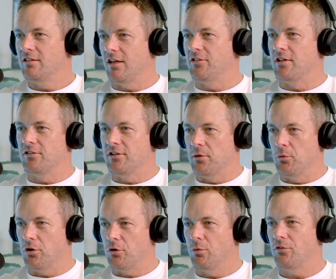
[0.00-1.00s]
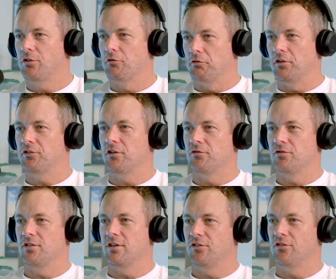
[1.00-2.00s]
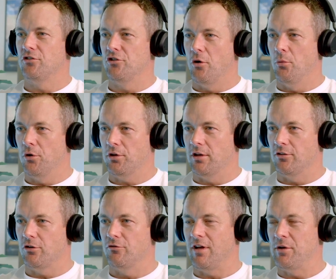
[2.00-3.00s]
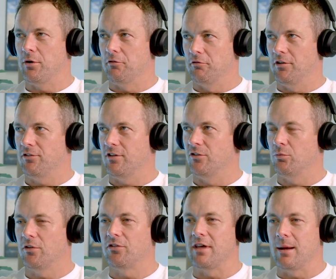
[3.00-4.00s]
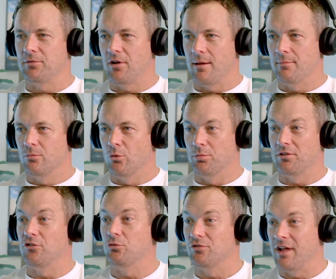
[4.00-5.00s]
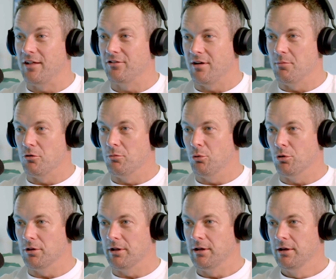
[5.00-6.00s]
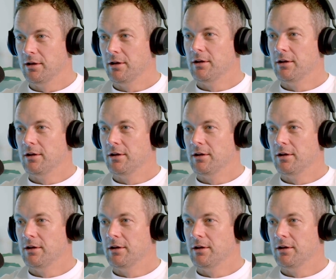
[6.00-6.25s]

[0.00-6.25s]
Does the internet work? What's the risk of this not working? So value at risk is what's the uptime or potential downtime, more importantly.